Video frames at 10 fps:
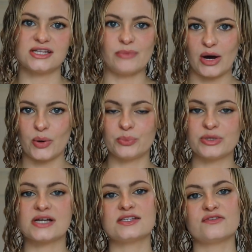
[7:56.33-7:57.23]
them out,
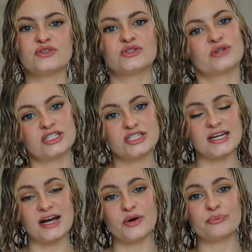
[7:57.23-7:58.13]
because if you scrunch it
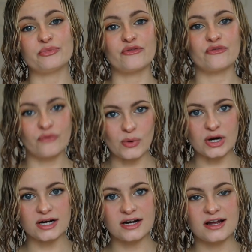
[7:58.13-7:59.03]
out
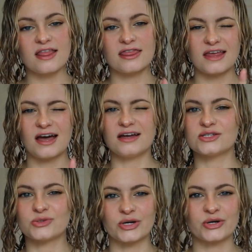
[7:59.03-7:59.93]
before, that
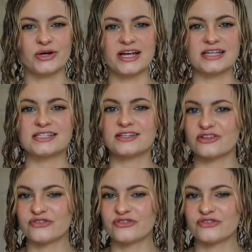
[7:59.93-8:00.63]
is what creates the